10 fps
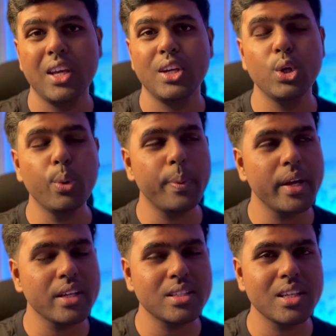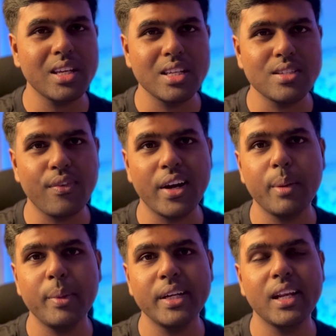UPSC is
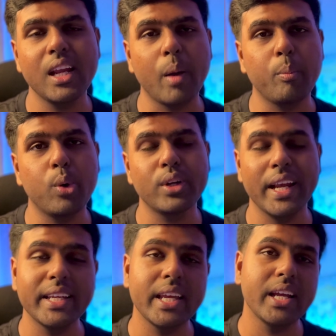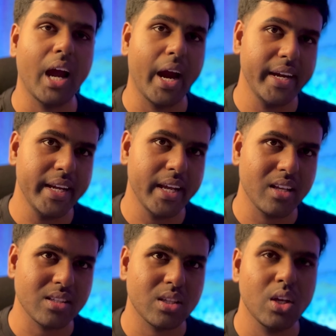fundamentally about linking
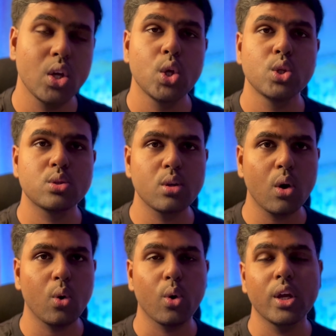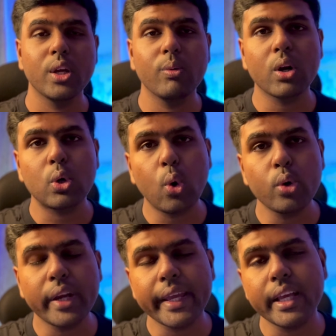ideas. So, your
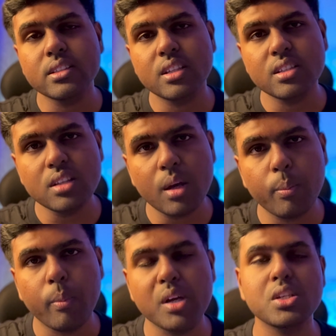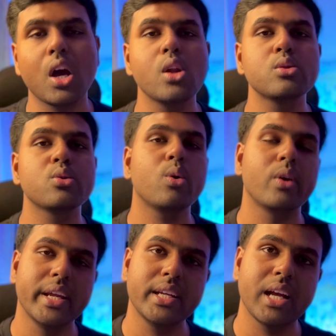note-taking system must also link